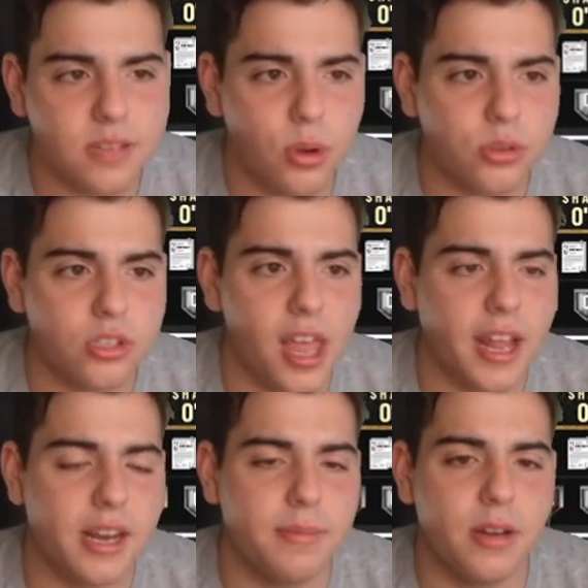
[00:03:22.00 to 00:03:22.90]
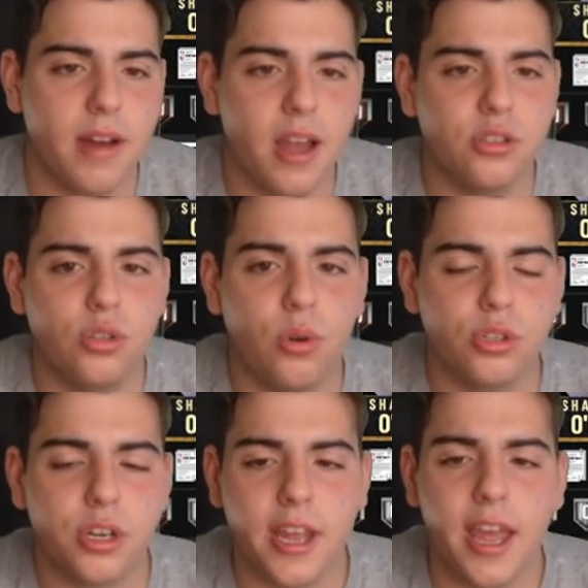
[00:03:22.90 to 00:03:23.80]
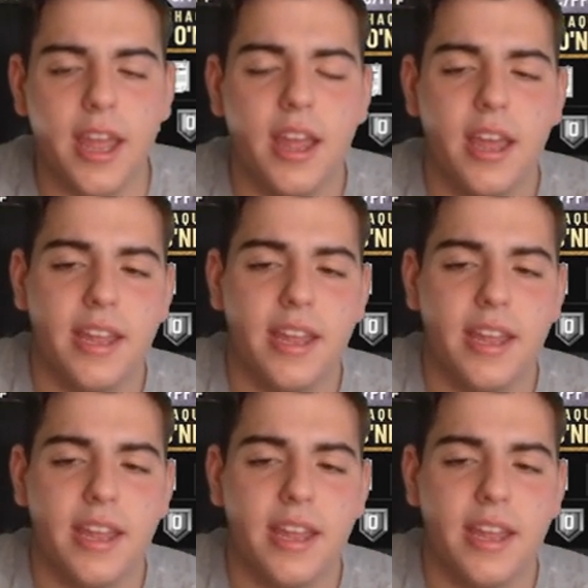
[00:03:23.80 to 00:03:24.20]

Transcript: most likely to be around 200k.